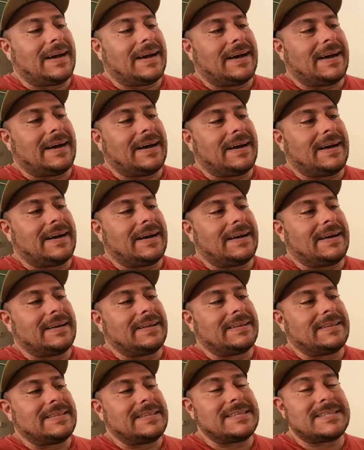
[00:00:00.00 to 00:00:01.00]
Uh,
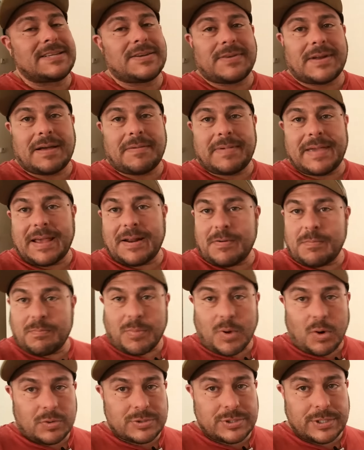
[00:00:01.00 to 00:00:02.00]
this is going to be an
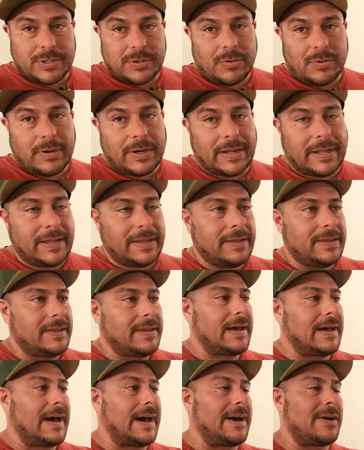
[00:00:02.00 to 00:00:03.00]
unboxing only
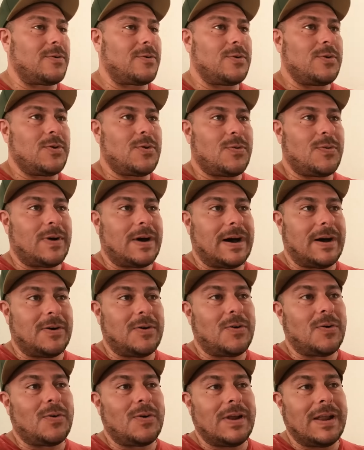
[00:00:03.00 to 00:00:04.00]
I don't know a
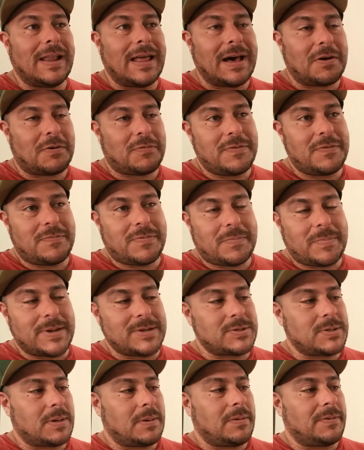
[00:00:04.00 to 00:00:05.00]
whole lot of
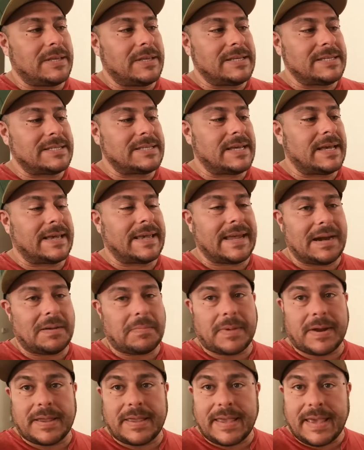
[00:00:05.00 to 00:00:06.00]
information about this uh,
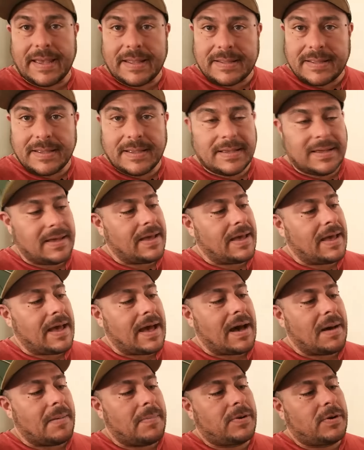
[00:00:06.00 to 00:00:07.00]
camera yet,
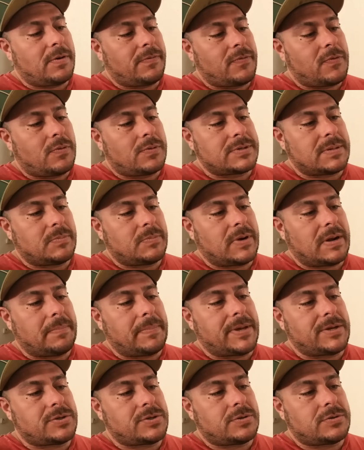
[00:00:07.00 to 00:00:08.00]
uh, but of course I'm gonna
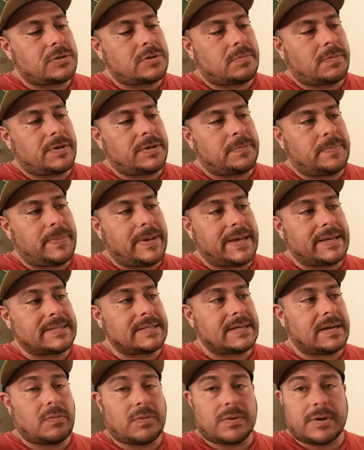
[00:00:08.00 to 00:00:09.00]
mention some of the
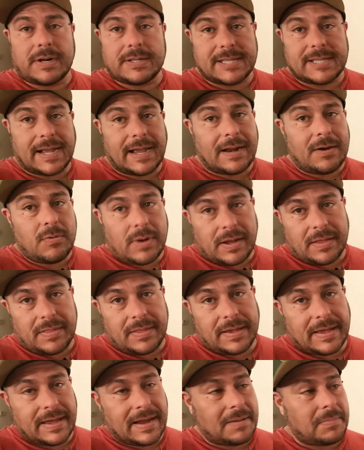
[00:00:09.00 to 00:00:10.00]
specs. Uh, we're gonna take a look at
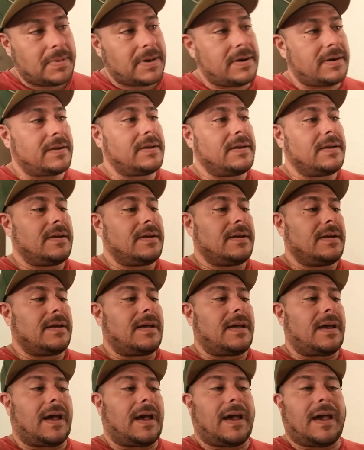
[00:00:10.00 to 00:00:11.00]
the camera
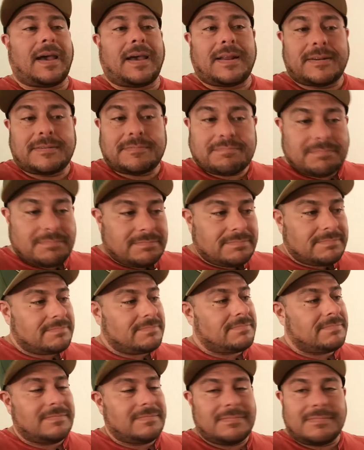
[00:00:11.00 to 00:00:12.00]
and
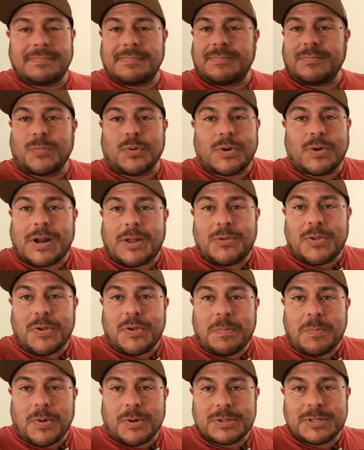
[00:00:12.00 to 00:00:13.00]
we're gonna do
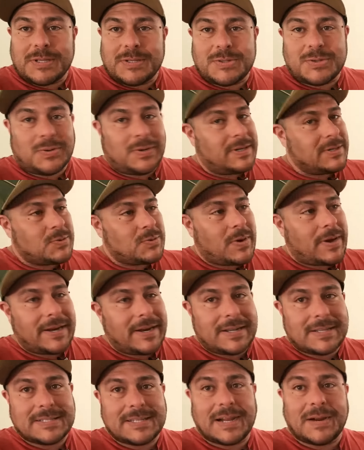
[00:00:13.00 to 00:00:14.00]
the unboxing. So let's go
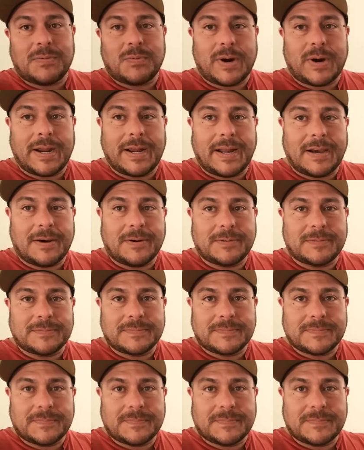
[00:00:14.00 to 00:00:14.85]
ahead and start right now.